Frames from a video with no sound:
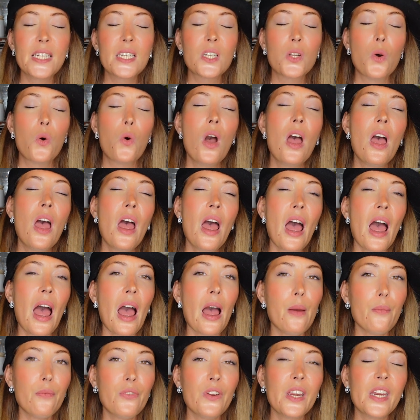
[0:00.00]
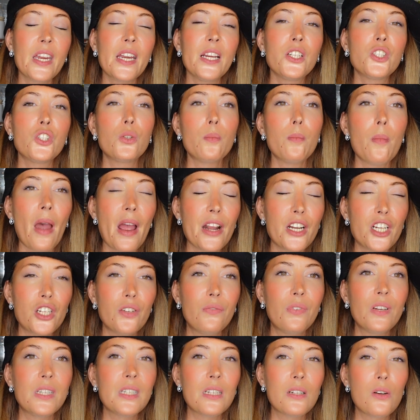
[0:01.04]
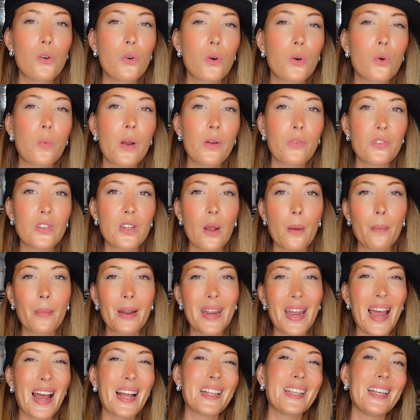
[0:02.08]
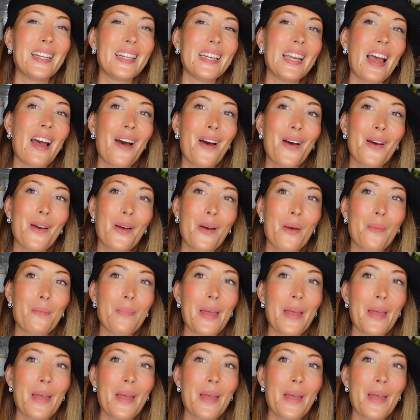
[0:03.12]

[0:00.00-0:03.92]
So I'm thinking to match this look with some Gardenia